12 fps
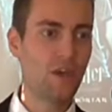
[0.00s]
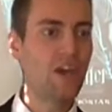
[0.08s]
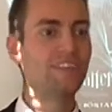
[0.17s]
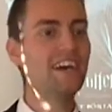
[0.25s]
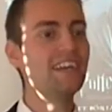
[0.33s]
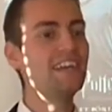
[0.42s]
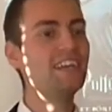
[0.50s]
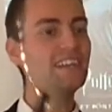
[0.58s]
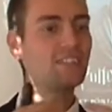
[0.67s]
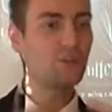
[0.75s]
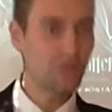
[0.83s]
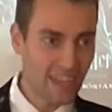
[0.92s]
That it is
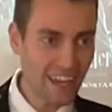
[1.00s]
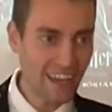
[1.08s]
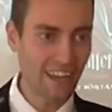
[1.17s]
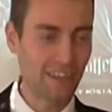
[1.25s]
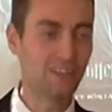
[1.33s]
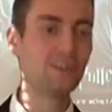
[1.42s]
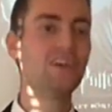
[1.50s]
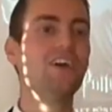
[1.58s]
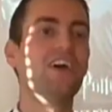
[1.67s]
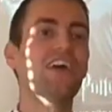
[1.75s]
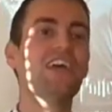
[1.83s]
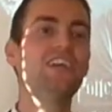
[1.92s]
okay,
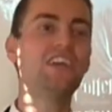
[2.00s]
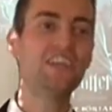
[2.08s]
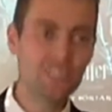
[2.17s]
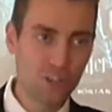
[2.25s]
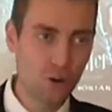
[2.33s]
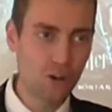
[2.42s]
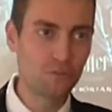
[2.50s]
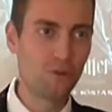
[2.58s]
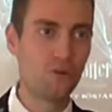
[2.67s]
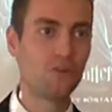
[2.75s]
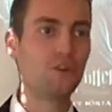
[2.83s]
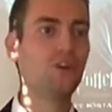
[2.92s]
it is
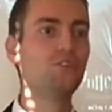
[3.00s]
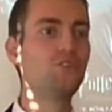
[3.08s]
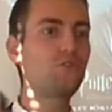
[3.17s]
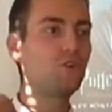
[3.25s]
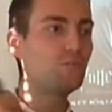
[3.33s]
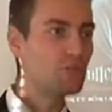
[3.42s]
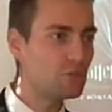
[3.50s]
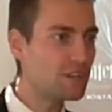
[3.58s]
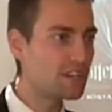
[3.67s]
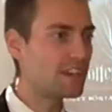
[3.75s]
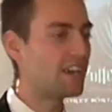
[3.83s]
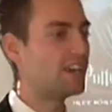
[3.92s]
normal to
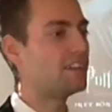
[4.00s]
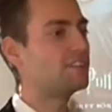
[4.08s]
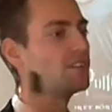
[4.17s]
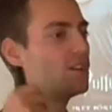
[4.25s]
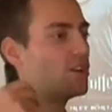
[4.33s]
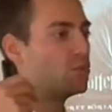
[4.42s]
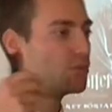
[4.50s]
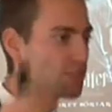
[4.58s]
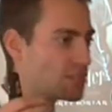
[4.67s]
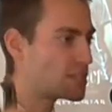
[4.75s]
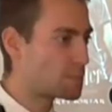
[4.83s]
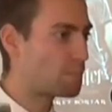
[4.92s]
communicate with the
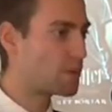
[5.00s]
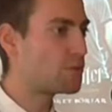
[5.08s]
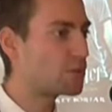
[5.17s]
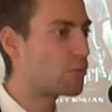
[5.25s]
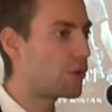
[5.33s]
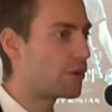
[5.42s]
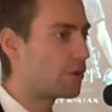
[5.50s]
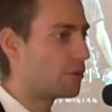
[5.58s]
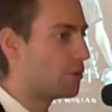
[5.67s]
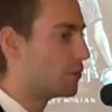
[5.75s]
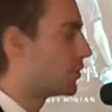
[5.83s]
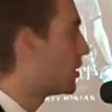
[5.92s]
spirit world.